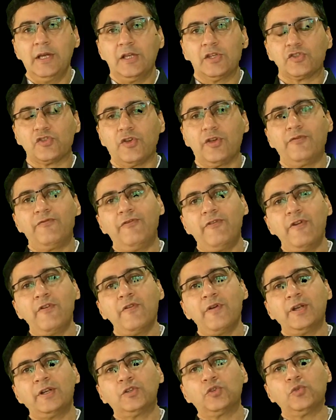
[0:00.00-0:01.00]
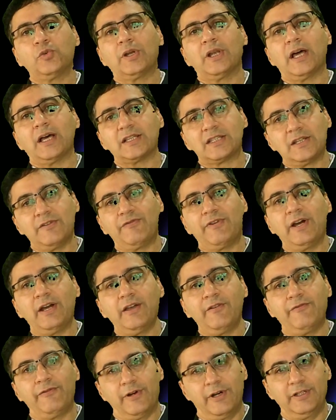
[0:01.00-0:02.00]
So if we were to
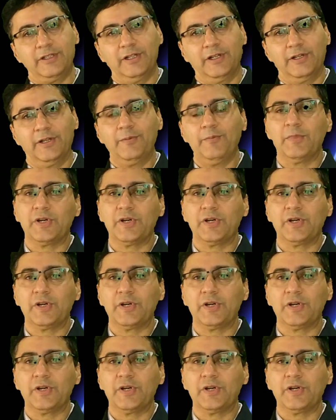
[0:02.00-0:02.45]
classify further